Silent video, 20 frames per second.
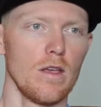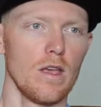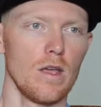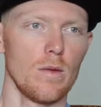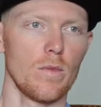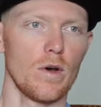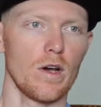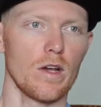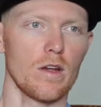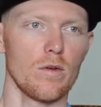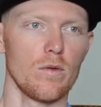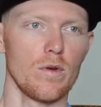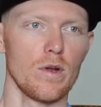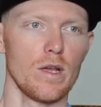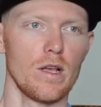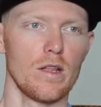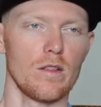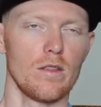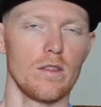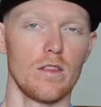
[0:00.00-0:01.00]
in my
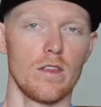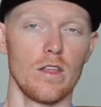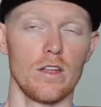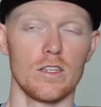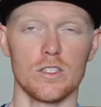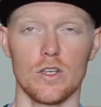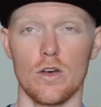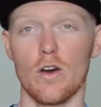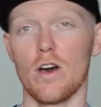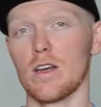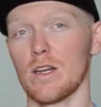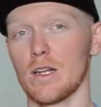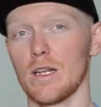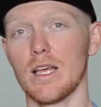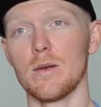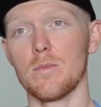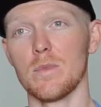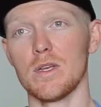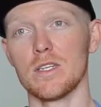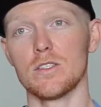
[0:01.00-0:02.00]
career that's kind of
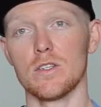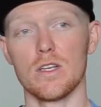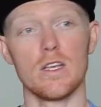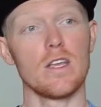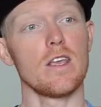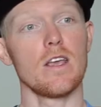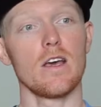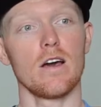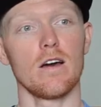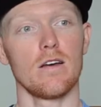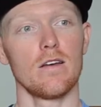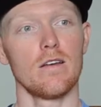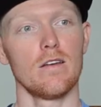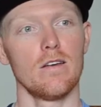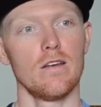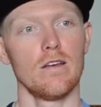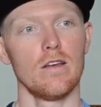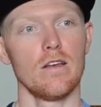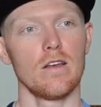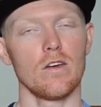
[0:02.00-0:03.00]
led me to here,
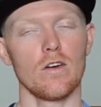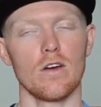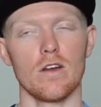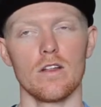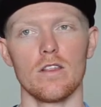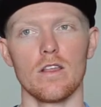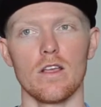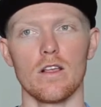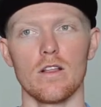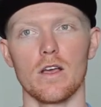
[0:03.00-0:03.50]
kind of thing.